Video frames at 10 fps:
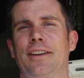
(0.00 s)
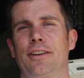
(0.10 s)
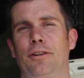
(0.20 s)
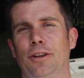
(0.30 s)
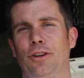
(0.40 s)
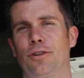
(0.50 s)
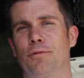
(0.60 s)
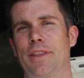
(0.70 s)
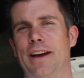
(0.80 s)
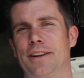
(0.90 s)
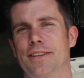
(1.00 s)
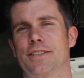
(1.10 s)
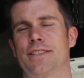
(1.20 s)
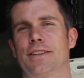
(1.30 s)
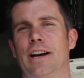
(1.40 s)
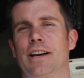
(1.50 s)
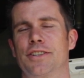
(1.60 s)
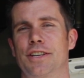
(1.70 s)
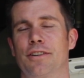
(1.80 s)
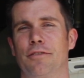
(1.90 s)
go along without its
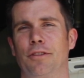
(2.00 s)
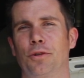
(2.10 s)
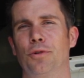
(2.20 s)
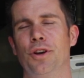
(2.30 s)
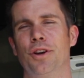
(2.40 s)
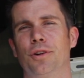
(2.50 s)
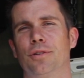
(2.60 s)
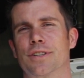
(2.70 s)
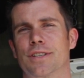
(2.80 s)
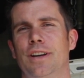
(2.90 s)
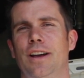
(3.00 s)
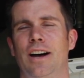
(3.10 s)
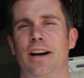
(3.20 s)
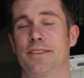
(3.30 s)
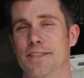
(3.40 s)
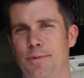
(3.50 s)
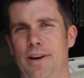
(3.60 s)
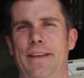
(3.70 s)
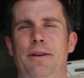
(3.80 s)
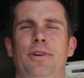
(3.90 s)
share of little hurdles.
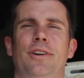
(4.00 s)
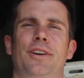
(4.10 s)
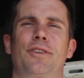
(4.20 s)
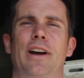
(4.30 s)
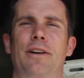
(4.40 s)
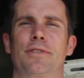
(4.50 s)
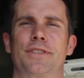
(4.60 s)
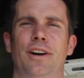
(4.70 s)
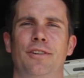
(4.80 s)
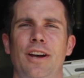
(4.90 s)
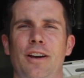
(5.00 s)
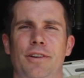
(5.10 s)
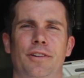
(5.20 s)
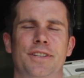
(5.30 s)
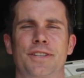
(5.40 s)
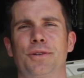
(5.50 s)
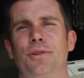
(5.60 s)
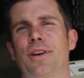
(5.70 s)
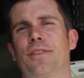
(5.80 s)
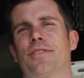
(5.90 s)
Despite that we got a great result, but I'll just
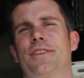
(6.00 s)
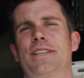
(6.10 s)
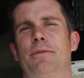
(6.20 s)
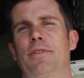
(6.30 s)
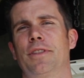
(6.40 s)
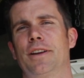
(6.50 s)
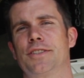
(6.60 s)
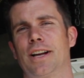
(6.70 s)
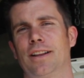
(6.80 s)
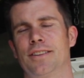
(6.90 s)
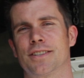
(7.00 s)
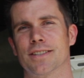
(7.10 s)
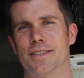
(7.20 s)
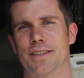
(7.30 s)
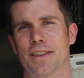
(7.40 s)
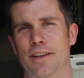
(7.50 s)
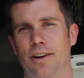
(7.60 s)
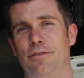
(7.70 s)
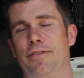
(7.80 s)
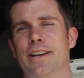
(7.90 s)
talk you through some of the challenges that
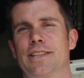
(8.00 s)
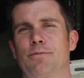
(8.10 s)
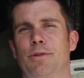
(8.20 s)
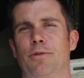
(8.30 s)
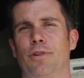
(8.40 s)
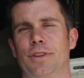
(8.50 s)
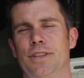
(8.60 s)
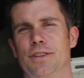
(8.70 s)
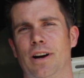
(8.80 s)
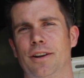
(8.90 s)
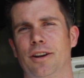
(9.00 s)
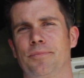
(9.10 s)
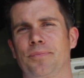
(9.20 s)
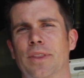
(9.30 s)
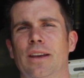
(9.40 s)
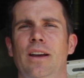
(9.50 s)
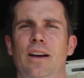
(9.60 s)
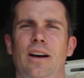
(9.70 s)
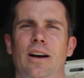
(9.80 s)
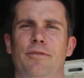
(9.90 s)
I faced when we were on the dyno.
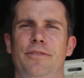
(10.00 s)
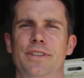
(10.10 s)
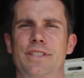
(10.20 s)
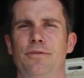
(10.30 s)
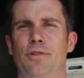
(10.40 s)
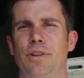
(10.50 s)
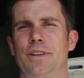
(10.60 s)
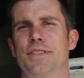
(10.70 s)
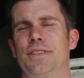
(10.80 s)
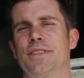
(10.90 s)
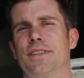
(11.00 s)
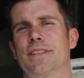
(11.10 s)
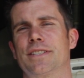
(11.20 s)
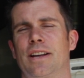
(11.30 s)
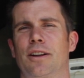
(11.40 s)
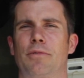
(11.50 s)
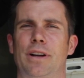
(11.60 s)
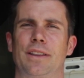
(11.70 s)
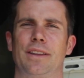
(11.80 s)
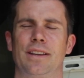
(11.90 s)
First of all, as soon as I started
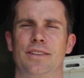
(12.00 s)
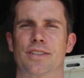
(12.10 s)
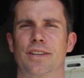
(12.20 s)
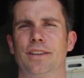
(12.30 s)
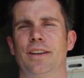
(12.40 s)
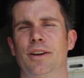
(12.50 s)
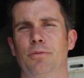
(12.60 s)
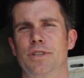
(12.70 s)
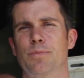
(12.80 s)
running the engine, it was